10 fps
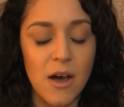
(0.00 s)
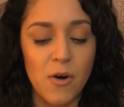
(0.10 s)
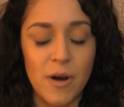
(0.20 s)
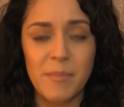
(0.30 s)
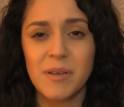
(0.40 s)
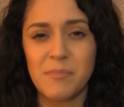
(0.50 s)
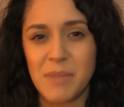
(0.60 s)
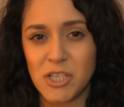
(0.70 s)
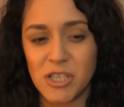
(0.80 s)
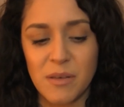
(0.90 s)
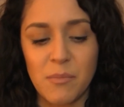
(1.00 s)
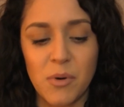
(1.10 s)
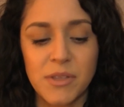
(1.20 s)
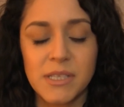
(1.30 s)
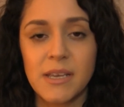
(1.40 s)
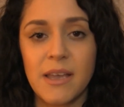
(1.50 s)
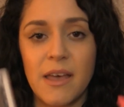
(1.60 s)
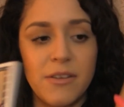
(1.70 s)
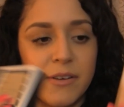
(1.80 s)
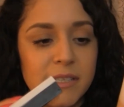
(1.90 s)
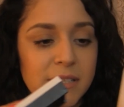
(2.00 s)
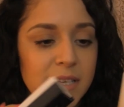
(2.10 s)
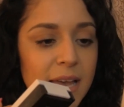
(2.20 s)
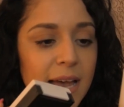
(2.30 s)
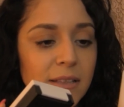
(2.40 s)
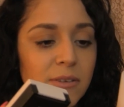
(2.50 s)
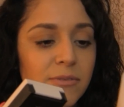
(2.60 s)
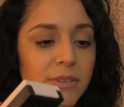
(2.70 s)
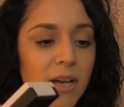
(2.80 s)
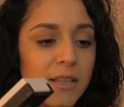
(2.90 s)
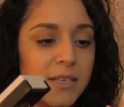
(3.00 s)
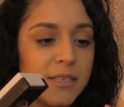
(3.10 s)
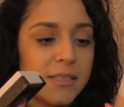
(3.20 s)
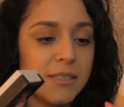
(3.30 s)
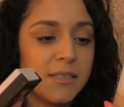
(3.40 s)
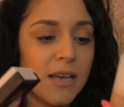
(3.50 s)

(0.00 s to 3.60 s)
or I'm going to mention them both together, it's the Hello Flawless